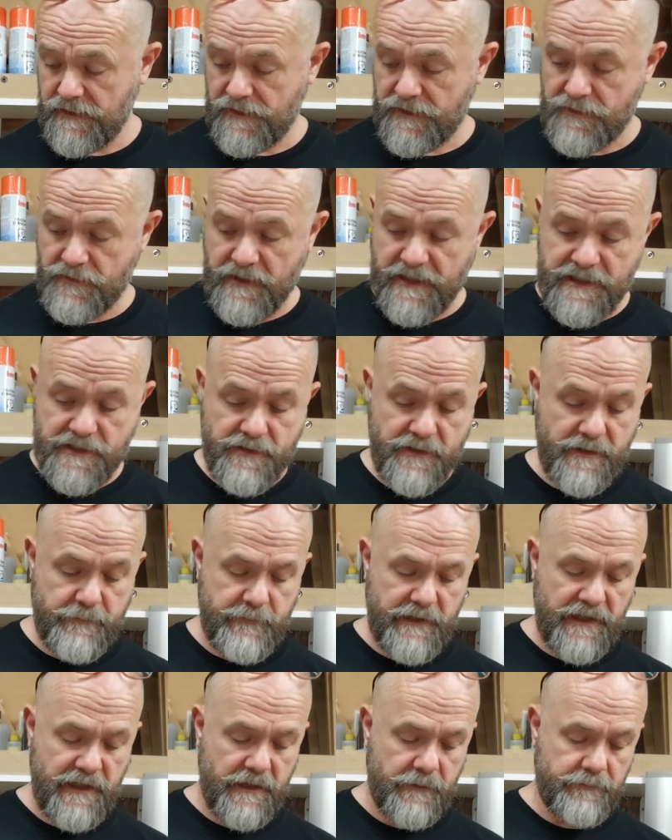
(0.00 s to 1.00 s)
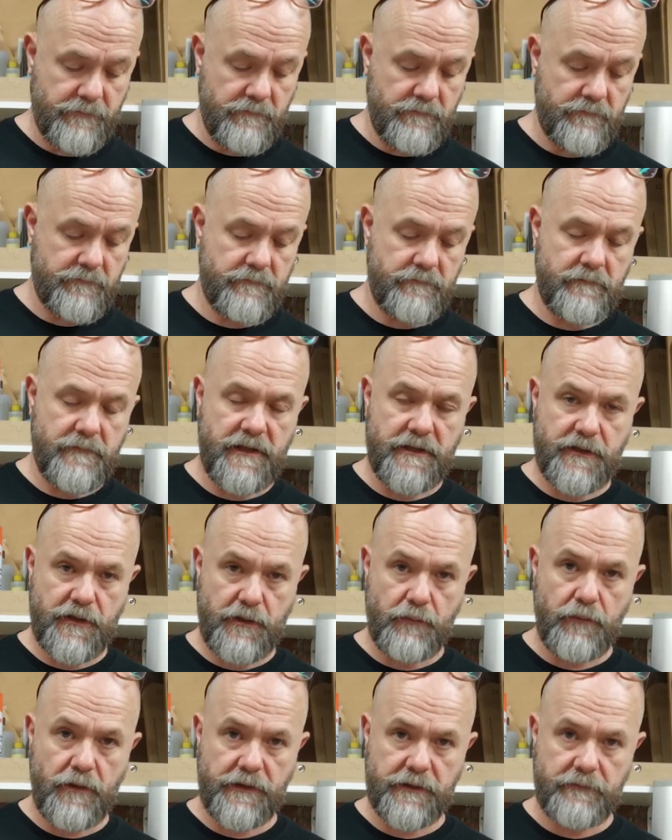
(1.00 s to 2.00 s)
So I sort of made up a
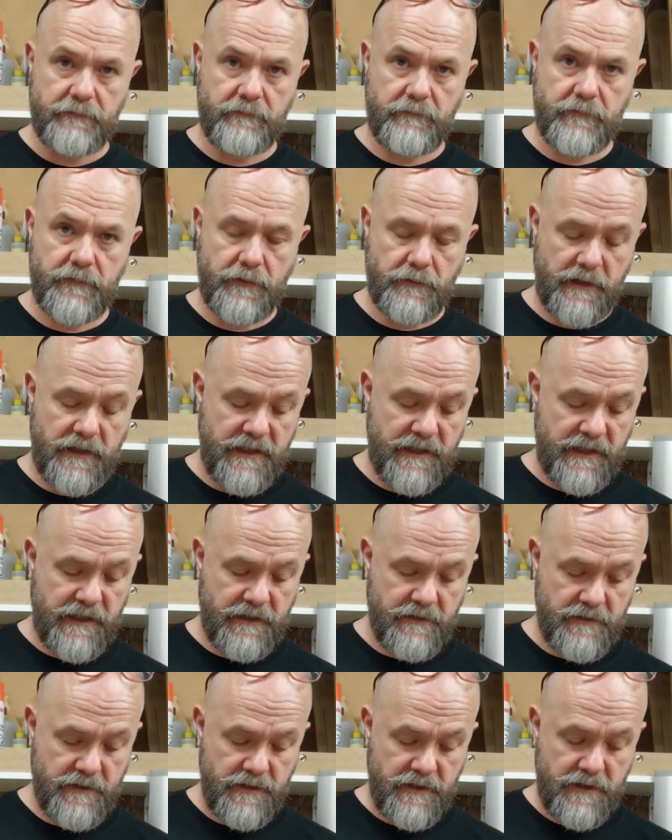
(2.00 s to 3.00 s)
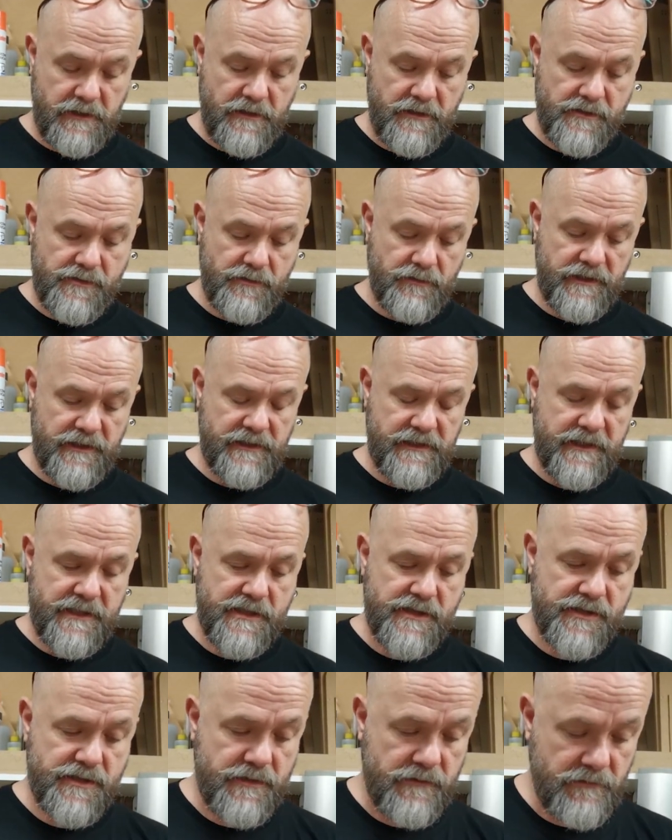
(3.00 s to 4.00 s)
new one, okay? So that
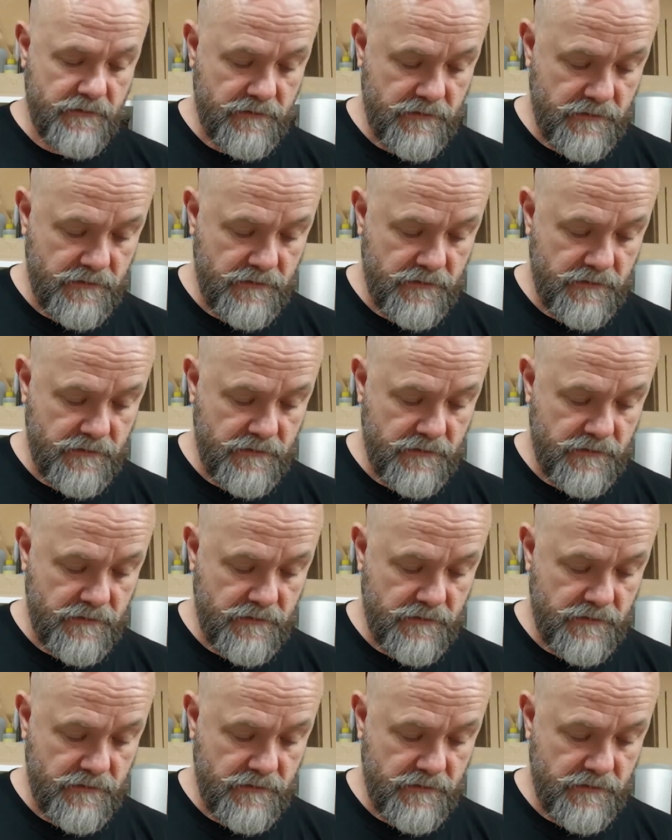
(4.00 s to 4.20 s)
this